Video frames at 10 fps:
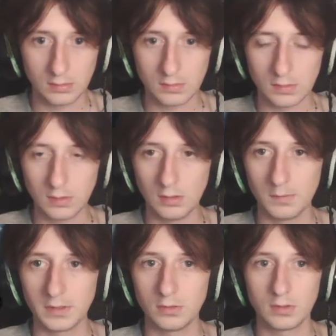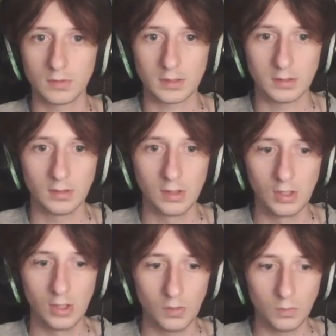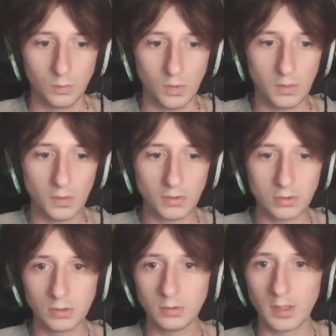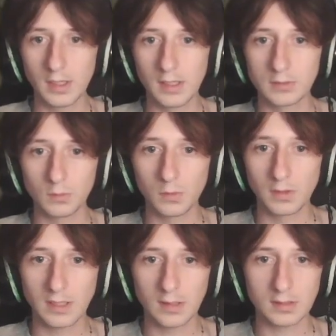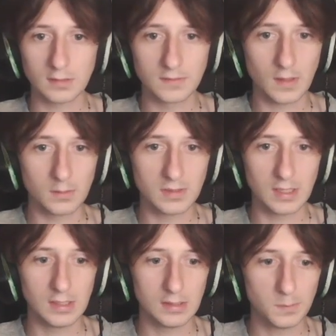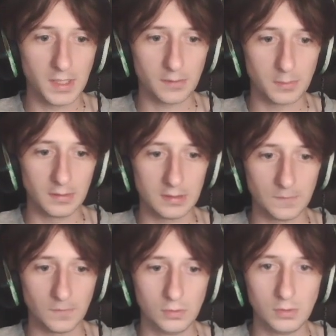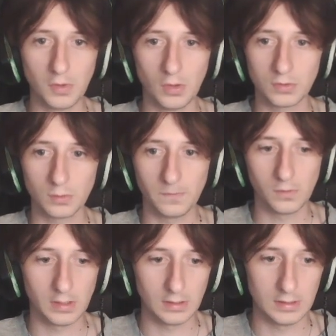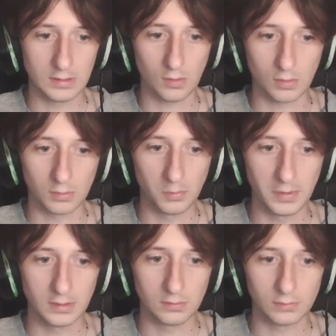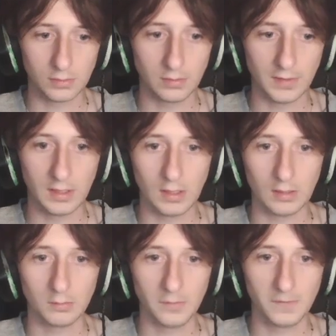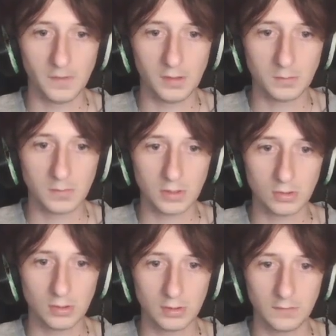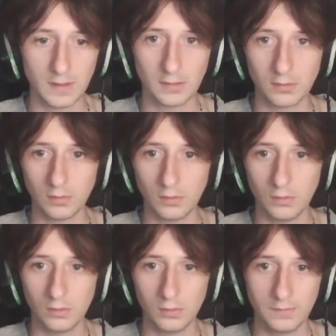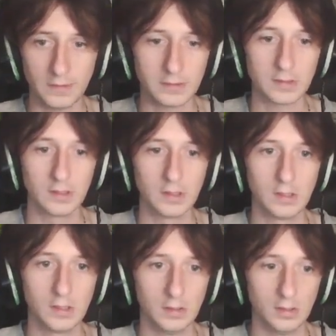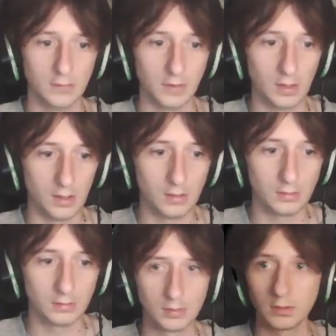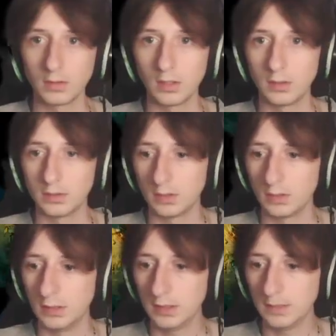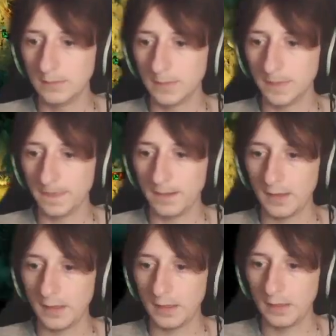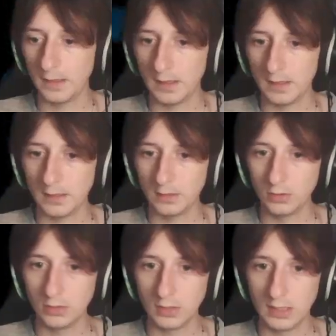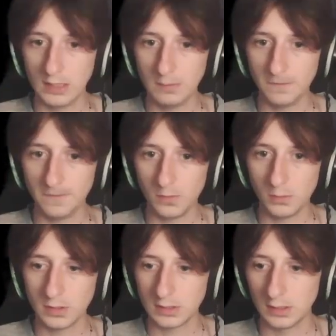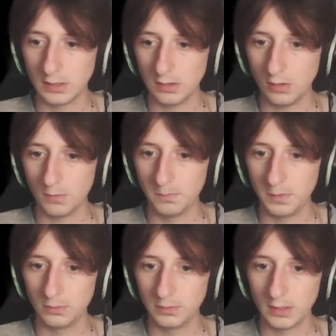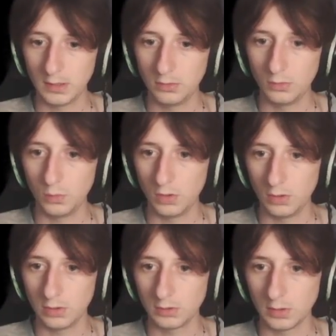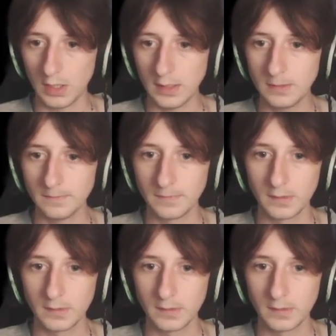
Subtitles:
a little bit too distracting. What we want to do is we want to get ourselves down to here to be gathering this food, but also avoiding these horrible beetles over here. But first, make sure that you've gathered all of this over here, because you're going to need it. And then you're going to keep focusing on building out your workers, okay?